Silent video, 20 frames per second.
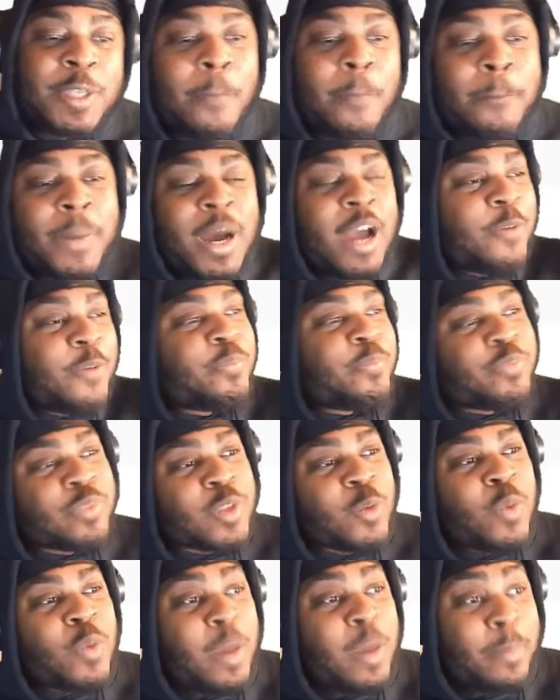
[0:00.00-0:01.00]
But
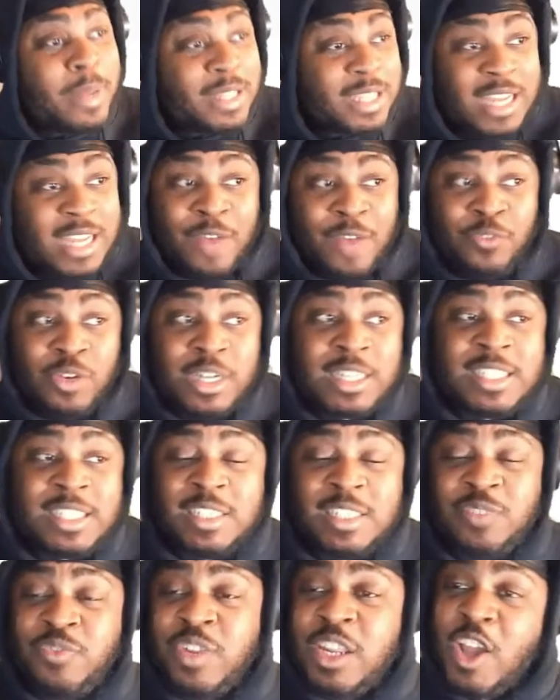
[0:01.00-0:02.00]
we're about to dive on into
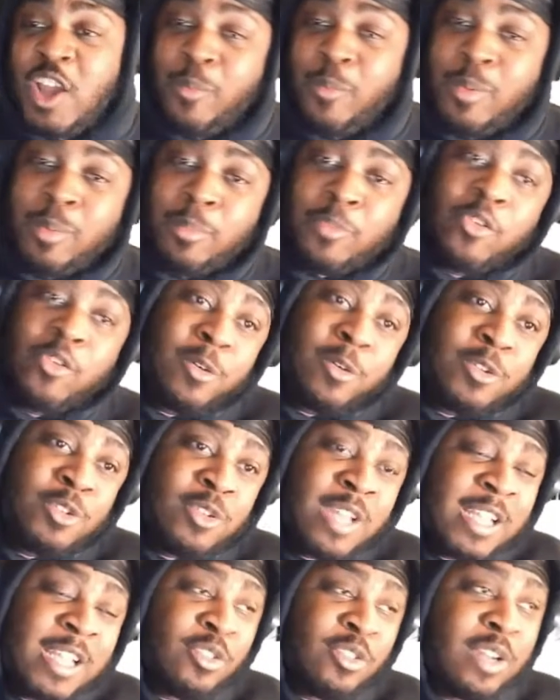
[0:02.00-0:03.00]
this video. But before we do
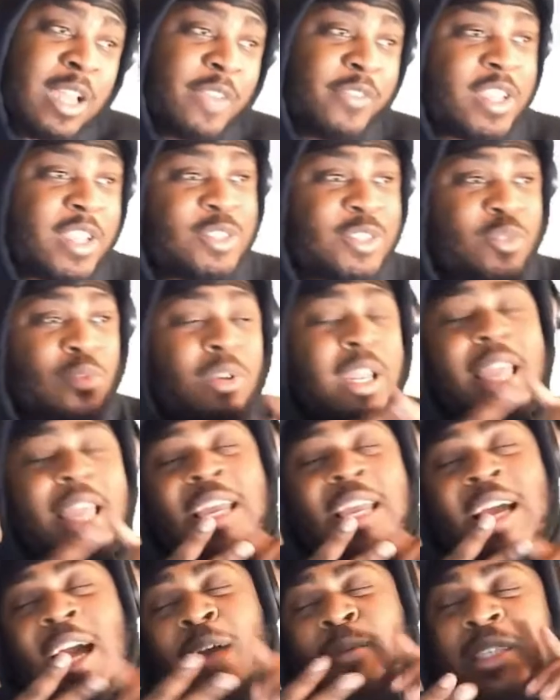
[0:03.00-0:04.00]
that, do not forget to like,
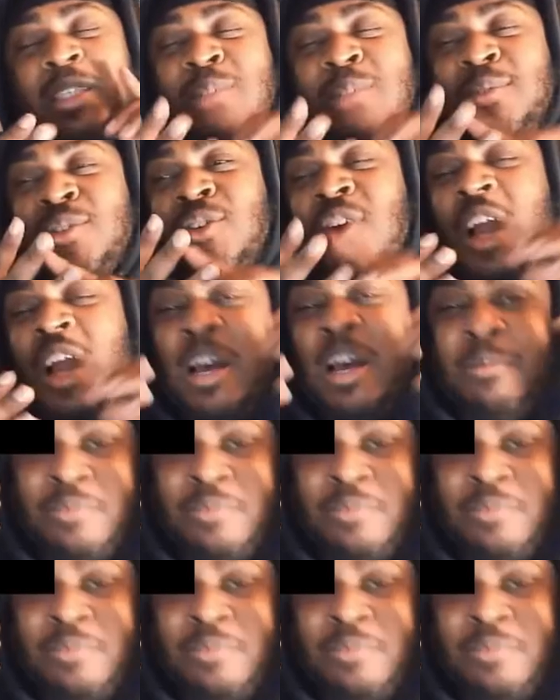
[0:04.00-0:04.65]
comment, subscribe,